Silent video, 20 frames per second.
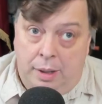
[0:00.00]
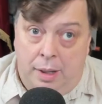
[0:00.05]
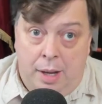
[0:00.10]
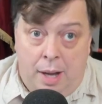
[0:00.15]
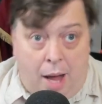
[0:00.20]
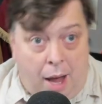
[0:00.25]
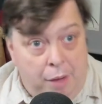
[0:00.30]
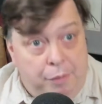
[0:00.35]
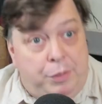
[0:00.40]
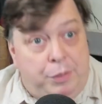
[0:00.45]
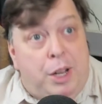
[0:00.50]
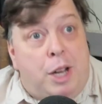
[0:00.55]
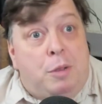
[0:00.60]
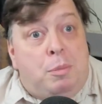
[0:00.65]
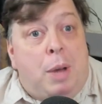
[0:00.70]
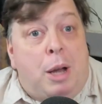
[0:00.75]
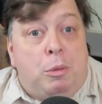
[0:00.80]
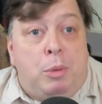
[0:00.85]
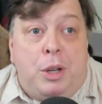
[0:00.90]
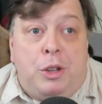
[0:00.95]
I've done
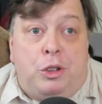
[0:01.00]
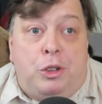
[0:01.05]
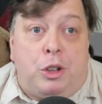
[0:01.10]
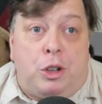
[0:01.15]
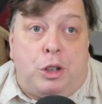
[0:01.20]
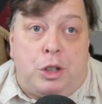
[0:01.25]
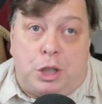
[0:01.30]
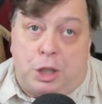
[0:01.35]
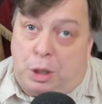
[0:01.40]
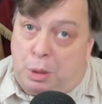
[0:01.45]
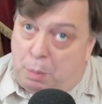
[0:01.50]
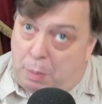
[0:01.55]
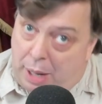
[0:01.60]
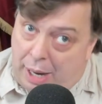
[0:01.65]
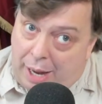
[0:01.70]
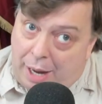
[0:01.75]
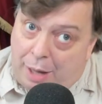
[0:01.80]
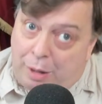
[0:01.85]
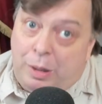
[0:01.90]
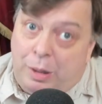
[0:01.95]
my research.
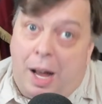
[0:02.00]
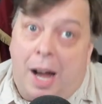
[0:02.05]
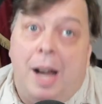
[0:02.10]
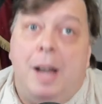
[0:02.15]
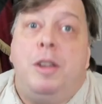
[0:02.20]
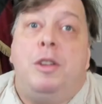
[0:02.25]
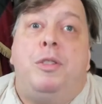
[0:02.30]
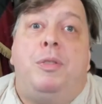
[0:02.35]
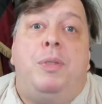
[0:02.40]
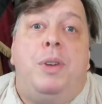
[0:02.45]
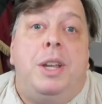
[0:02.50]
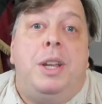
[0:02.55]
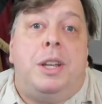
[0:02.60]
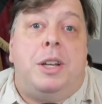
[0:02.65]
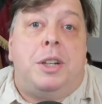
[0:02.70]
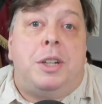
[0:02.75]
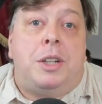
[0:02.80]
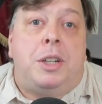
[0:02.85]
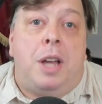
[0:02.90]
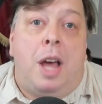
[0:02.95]
My outline's
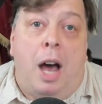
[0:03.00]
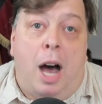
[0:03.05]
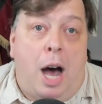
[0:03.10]
finished.